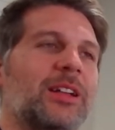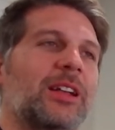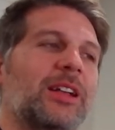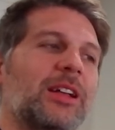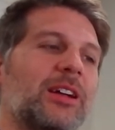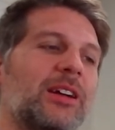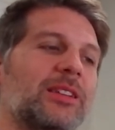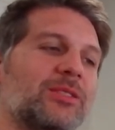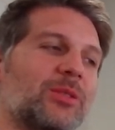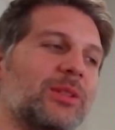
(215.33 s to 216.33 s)
And
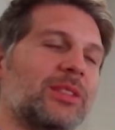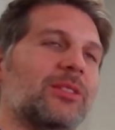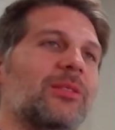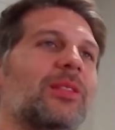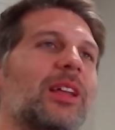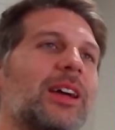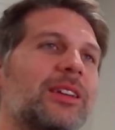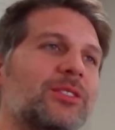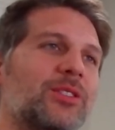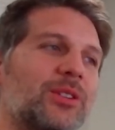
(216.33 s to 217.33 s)
so it's a
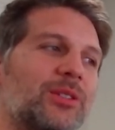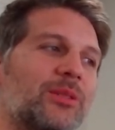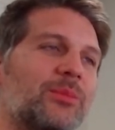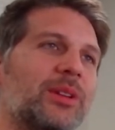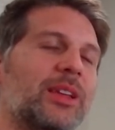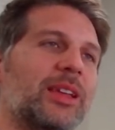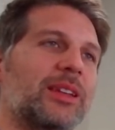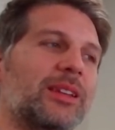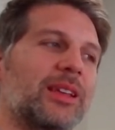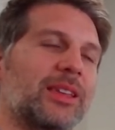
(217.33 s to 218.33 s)
Latin term.
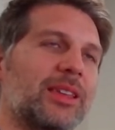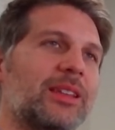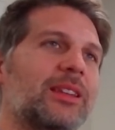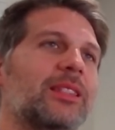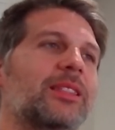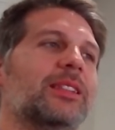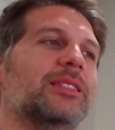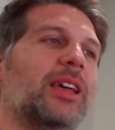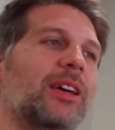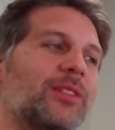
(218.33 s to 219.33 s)
And again, that's
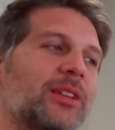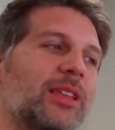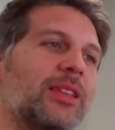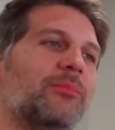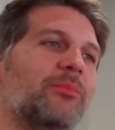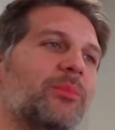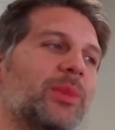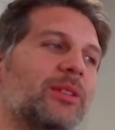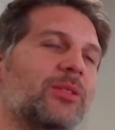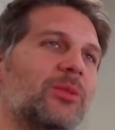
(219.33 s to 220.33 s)
having a
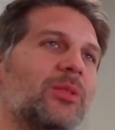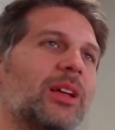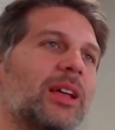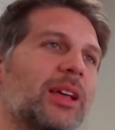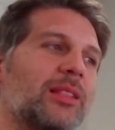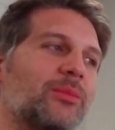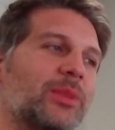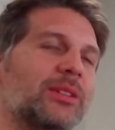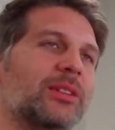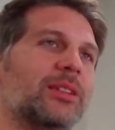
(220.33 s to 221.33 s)
mental
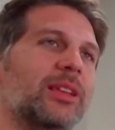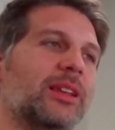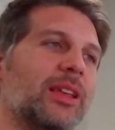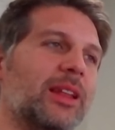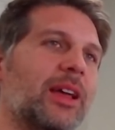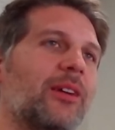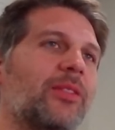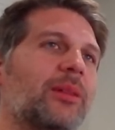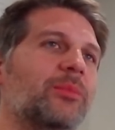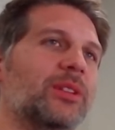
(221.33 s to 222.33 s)
element and how
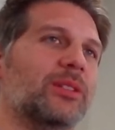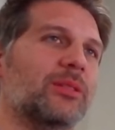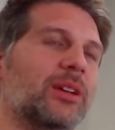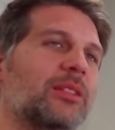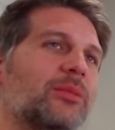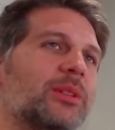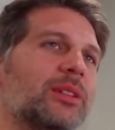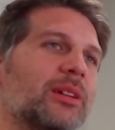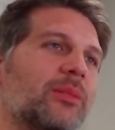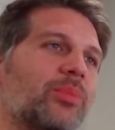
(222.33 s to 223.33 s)
that mental
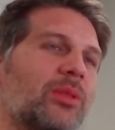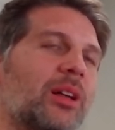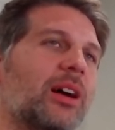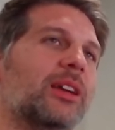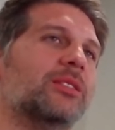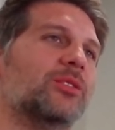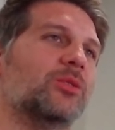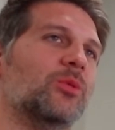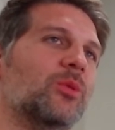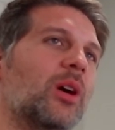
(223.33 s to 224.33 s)
element applies
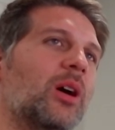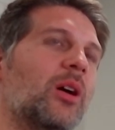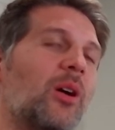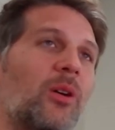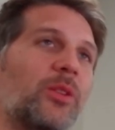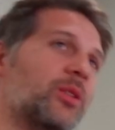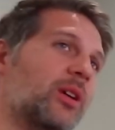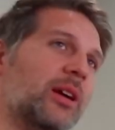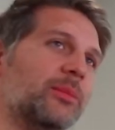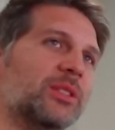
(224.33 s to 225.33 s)
to all the
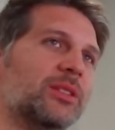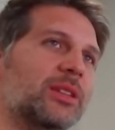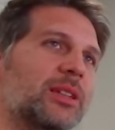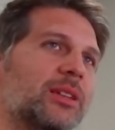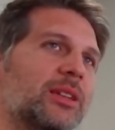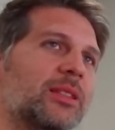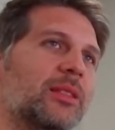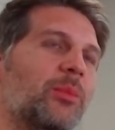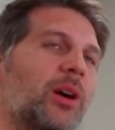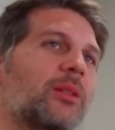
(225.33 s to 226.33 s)
crimes in the
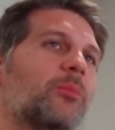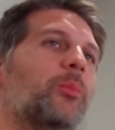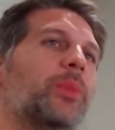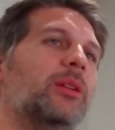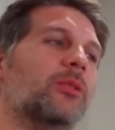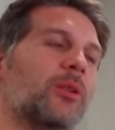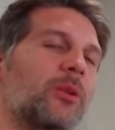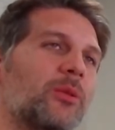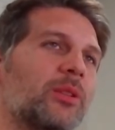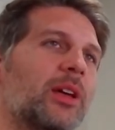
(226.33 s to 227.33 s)
Model Penal
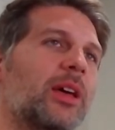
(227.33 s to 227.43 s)
Code.